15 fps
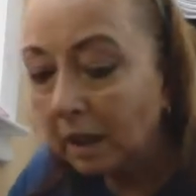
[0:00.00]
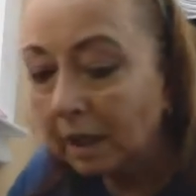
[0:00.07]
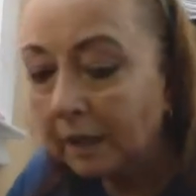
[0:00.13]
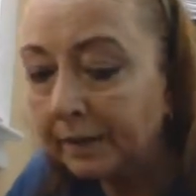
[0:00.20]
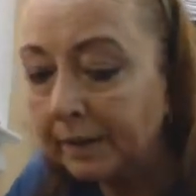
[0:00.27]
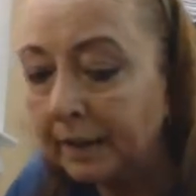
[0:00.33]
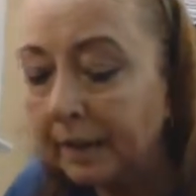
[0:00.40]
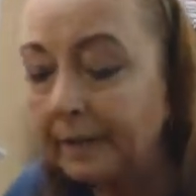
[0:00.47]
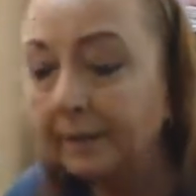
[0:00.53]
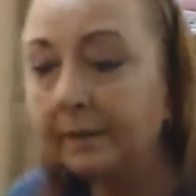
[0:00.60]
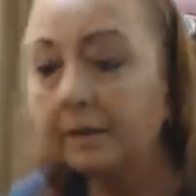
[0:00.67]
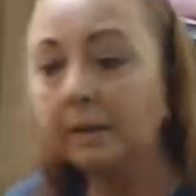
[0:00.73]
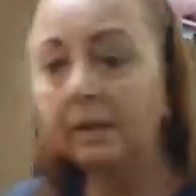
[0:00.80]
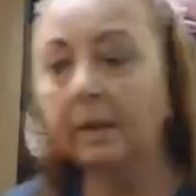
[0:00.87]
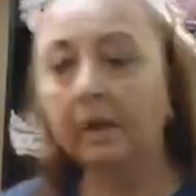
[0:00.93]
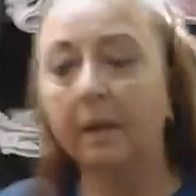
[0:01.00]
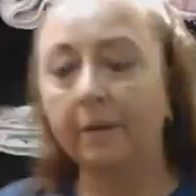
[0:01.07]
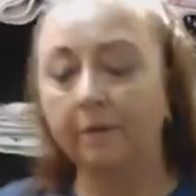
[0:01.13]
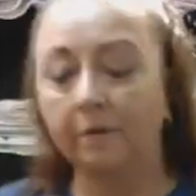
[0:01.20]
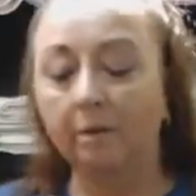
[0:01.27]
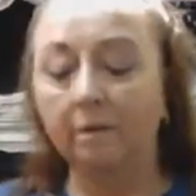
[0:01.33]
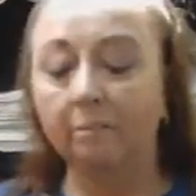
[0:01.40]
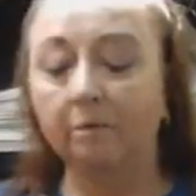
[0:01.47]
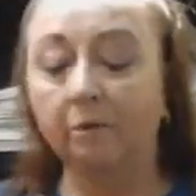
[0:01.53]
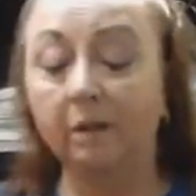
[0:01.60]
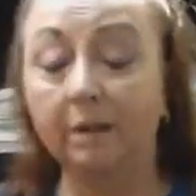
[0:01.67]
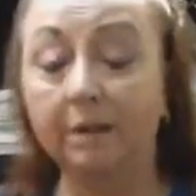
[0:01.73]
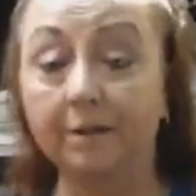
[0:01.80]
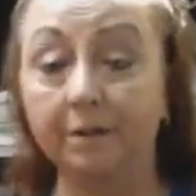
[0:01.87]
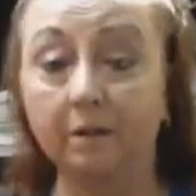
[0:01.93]
And then the other
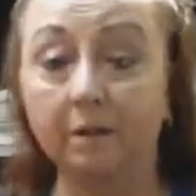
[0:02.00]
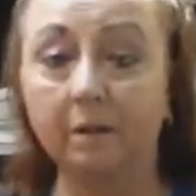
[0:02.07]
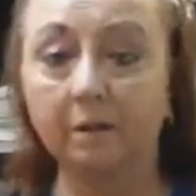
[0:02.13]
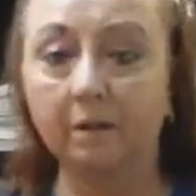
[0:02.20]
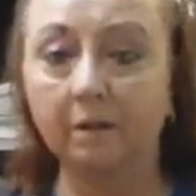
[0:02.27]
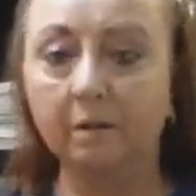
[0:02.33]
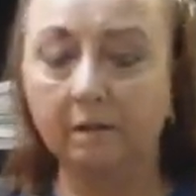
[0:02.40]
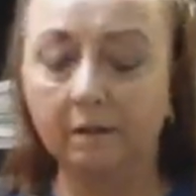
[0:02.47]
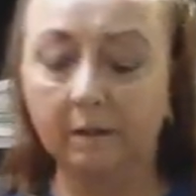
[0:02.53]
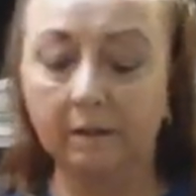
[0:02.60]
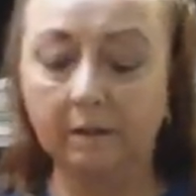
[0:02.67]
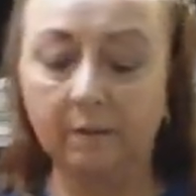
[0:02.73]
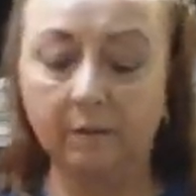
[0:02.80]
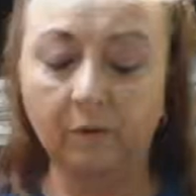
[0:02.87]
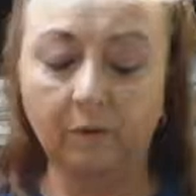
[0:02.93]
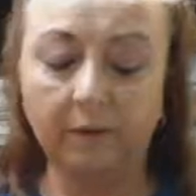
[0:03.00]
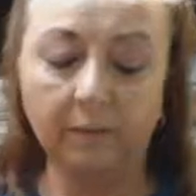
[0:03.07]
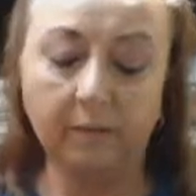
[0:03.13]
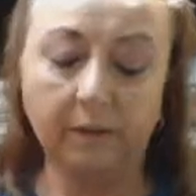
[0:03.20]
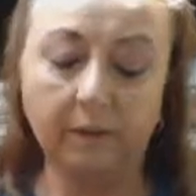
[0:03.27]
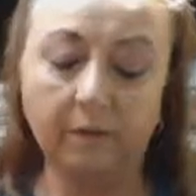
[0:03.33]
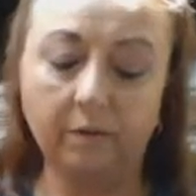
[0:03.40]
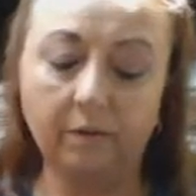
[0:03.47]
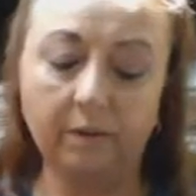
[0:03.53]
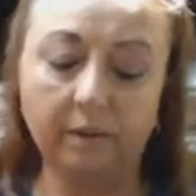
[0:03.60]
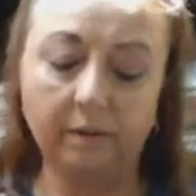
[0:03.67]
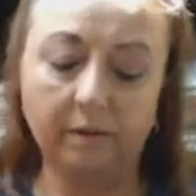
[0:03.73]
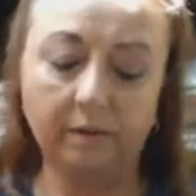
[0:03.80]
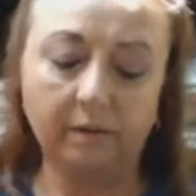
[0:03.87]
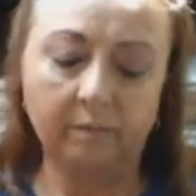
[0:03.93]
bronzer I'm going to be
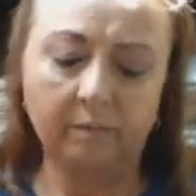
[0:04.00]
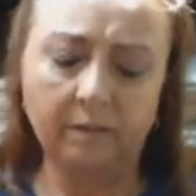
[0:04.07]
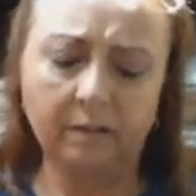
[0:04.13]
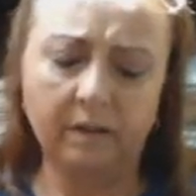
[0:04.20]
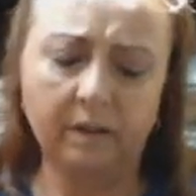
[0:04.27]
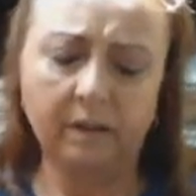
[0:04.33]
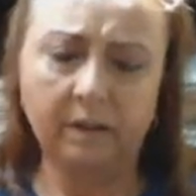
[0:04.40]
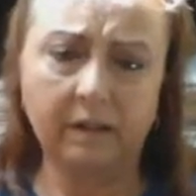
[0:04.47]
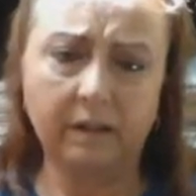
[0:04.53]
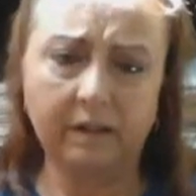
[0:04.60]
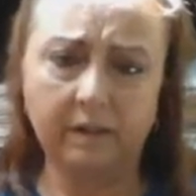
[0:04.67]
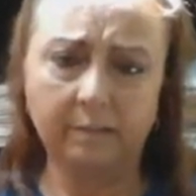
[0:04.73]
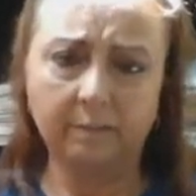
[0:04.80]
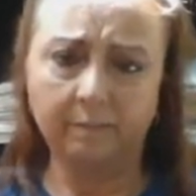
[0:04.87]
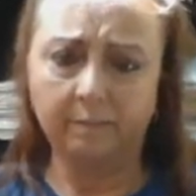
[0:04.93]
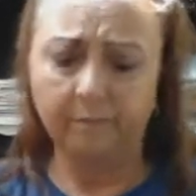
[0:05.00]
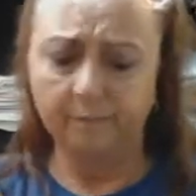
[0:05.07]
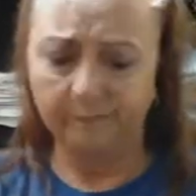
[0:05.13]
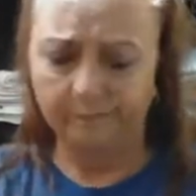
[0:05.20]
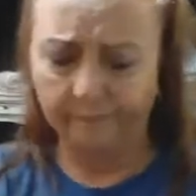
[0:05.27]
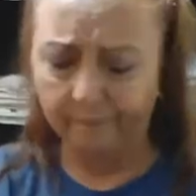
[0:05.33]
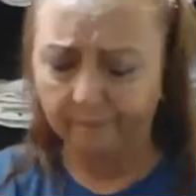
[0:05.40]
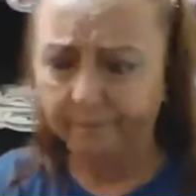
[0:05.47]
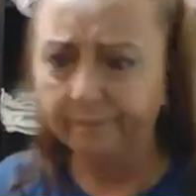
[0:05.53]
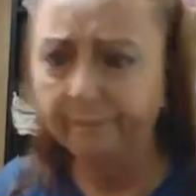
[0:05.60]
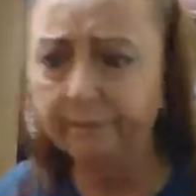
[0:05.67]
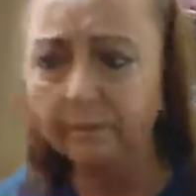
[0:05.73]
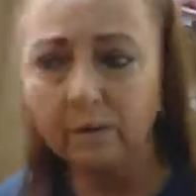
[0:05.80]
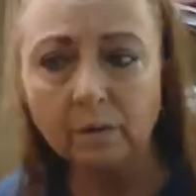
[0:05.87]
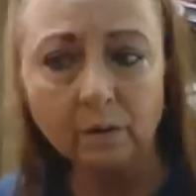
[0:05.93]
using, I'm just going to kind of
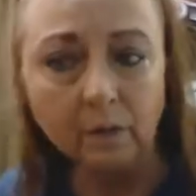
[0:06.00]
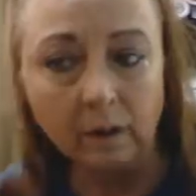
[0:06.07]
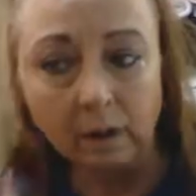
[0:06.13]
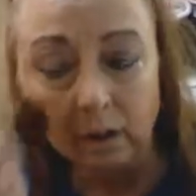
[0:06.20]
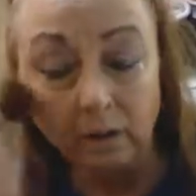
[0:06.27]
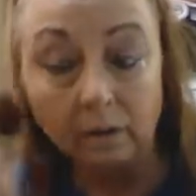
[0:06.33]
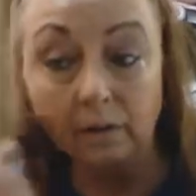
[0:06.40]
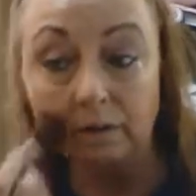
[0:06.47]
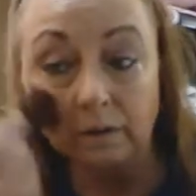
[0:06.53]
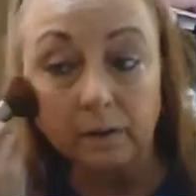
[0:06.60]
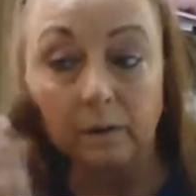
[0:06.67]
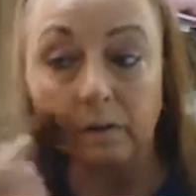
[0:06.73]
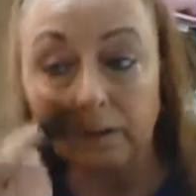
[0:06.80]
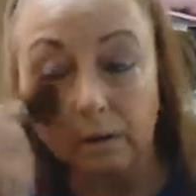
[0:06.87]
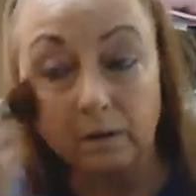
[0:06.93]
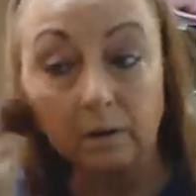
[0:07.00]
do it all over.